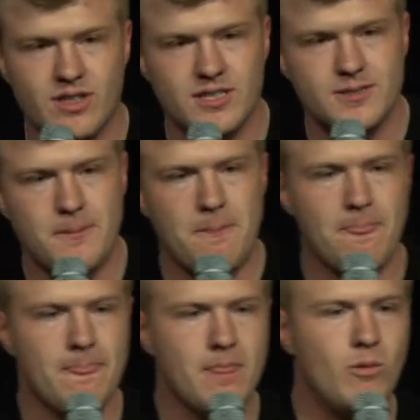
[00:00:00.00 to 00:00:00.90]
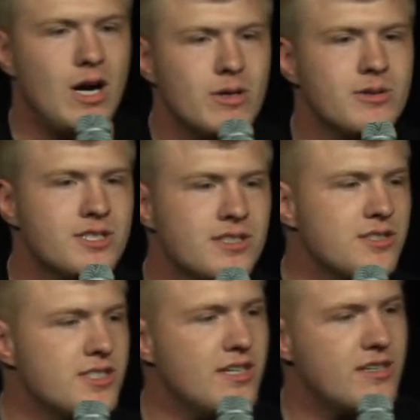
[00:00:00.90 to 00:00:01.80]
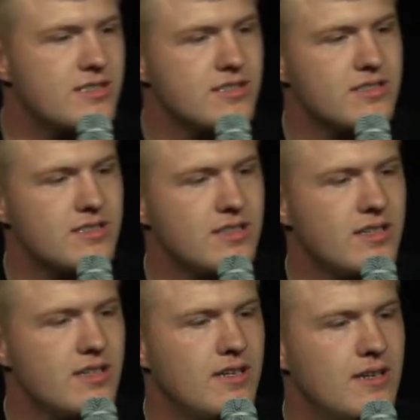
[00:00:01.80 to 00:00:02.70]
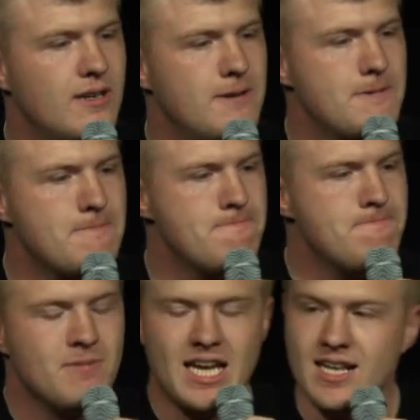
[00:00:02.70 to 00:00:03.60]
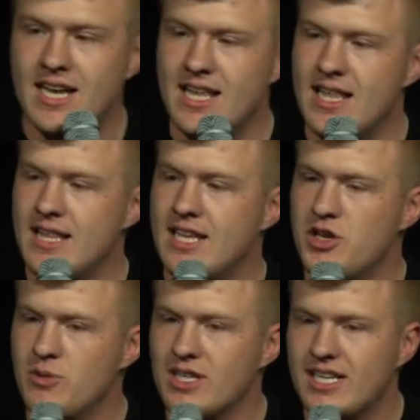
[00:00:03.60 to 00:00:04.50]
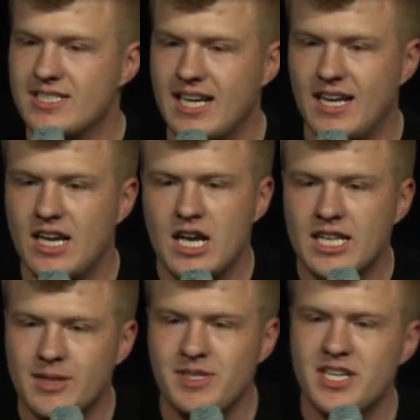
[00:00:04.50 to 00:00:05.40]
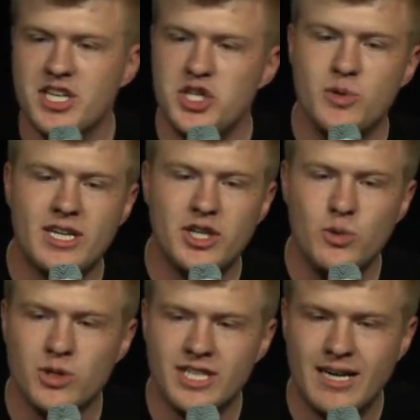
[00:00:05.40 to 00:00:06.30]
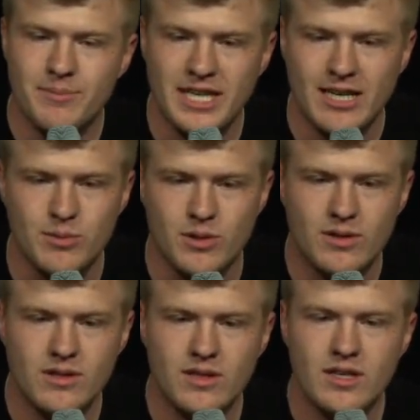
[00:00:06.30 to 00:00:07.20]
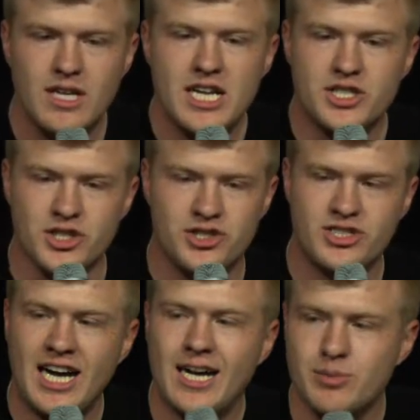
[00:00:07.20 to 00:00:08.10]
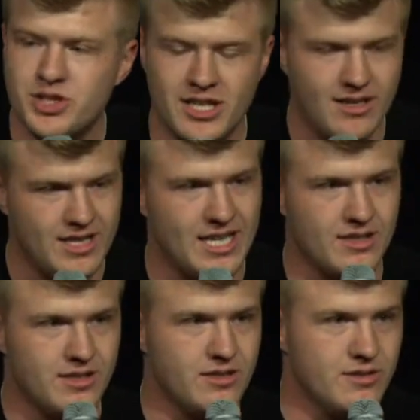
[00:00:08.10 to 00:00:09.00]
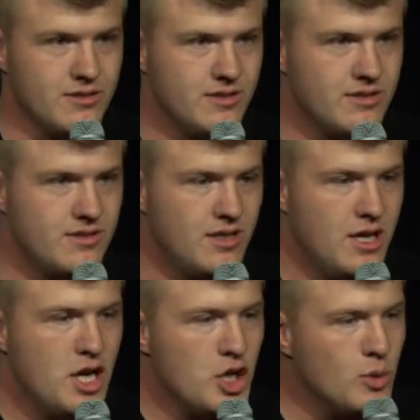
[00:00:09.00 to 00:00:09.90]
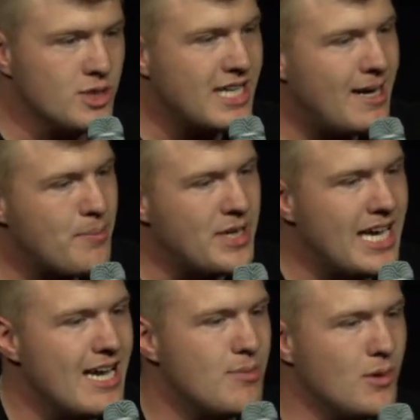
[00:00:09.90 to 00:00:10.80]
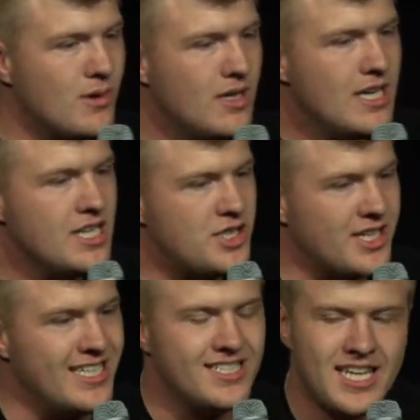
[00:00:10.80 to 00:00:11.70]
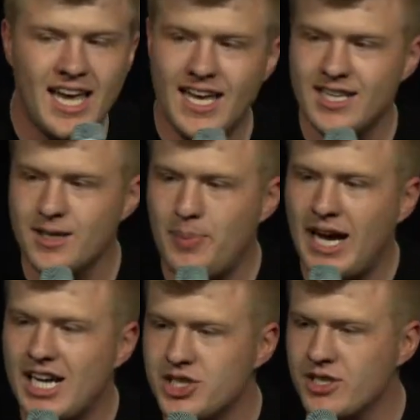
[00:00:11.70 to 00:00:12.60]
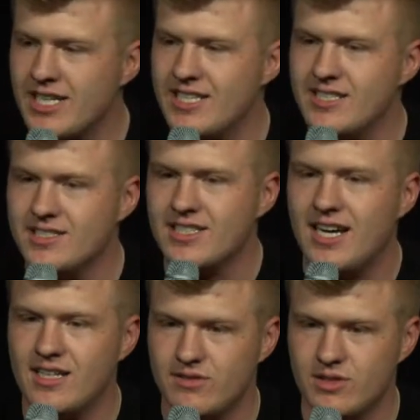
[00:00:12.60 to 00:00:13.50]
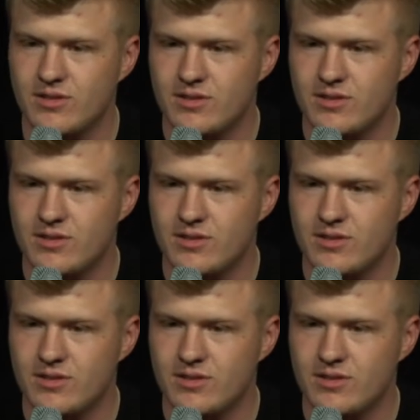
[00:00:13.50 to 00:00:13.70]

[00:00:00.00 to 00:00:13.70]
us. While we were still sinners. And then you realize that, let me tell you, you will not be able to stop sharing that good news. You will not be able to contain the passion that is inside of you.